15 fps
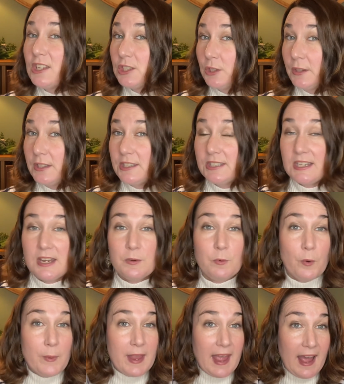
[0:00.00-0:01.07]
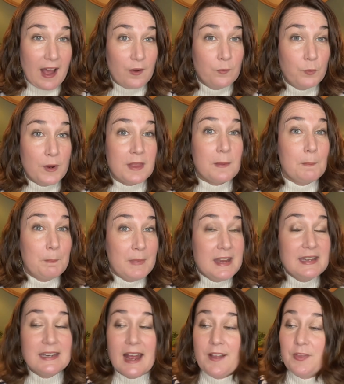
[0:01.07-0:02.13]
So let's see what we have with
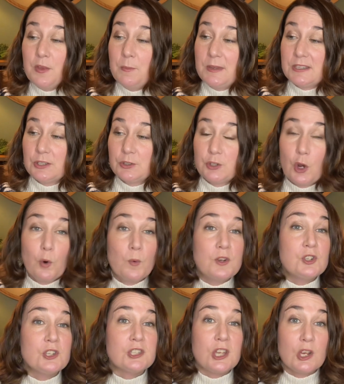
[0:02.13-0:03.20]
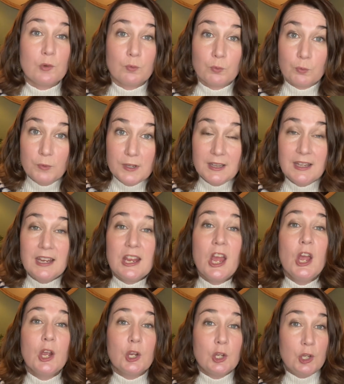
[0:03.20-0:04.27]
Meet at the Mistletoe, which is a really
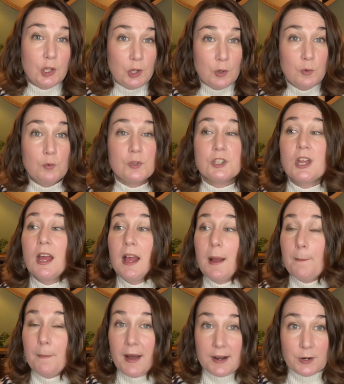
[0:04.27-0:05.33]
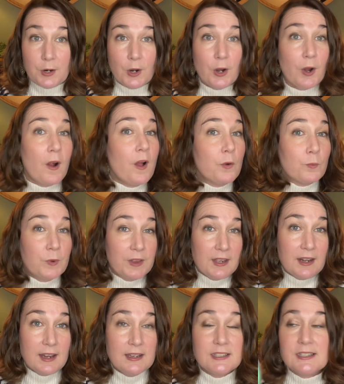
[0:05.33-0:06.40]
cute moniker, really
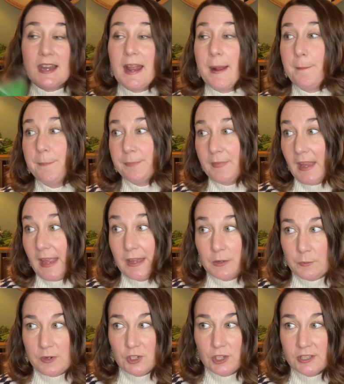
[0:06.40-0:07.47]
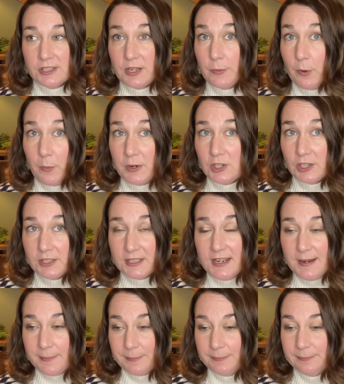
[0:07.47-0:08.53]
nice name, and we shall see what we shall see.